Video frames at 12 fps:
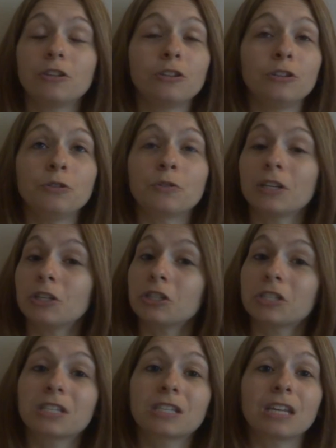you can
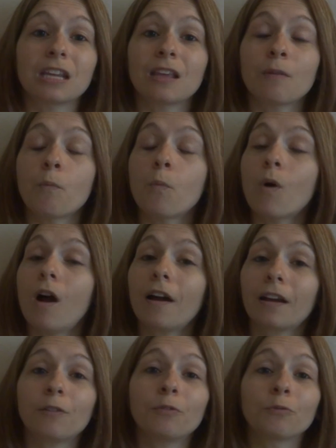just see them
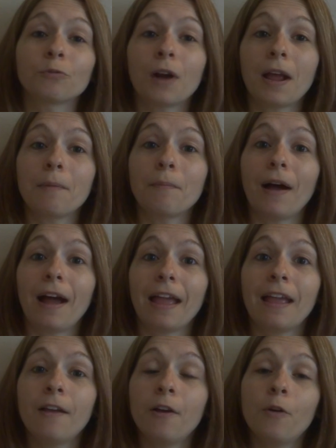walk right
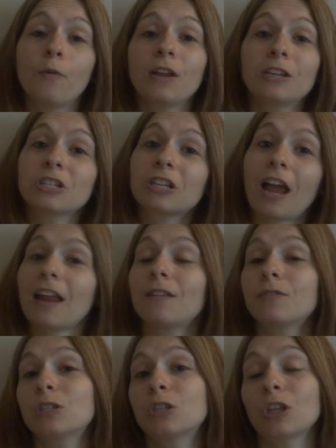by. We just kind of
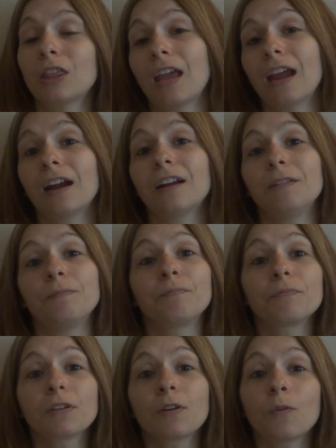stood there and
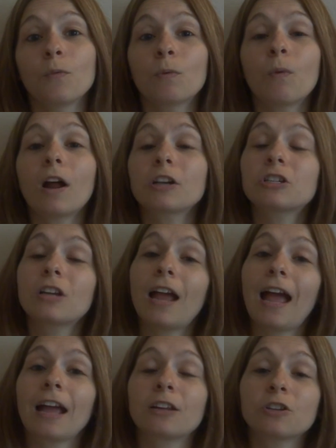would watch
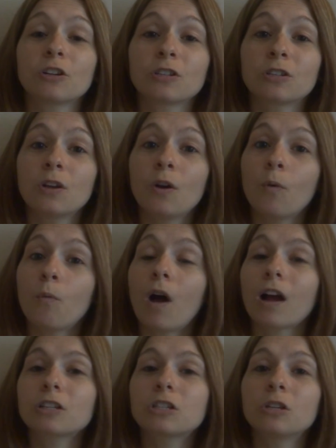actors
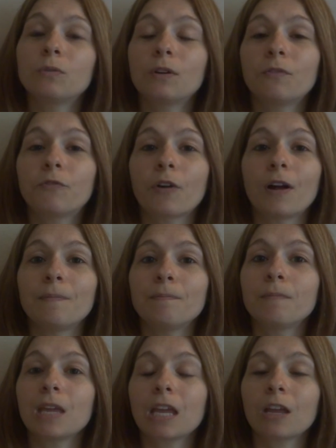walk to and
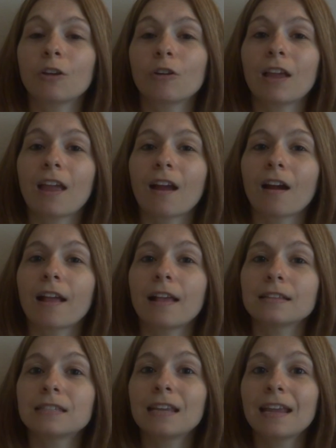from meet and greet
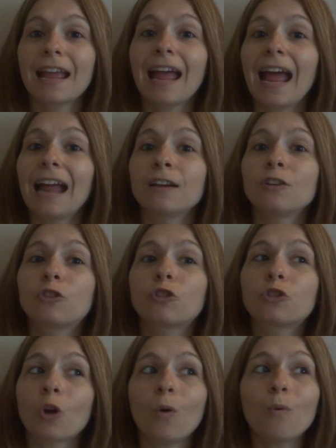areas. And
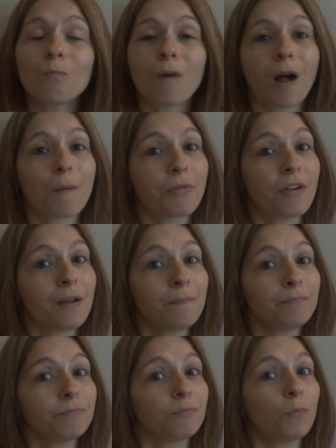don't mob
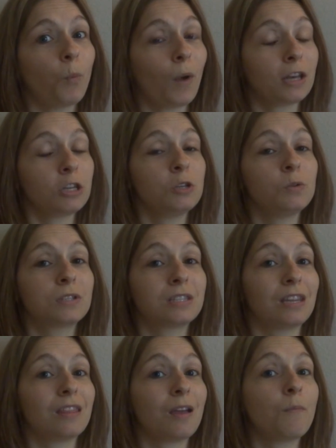them when you
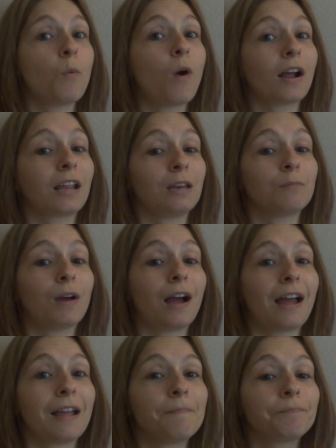see them walking
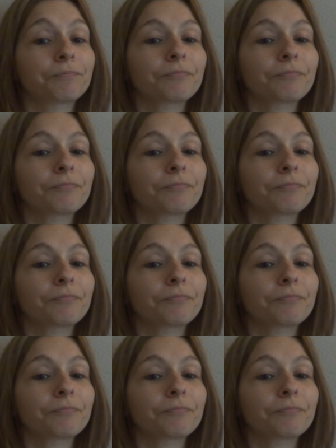by.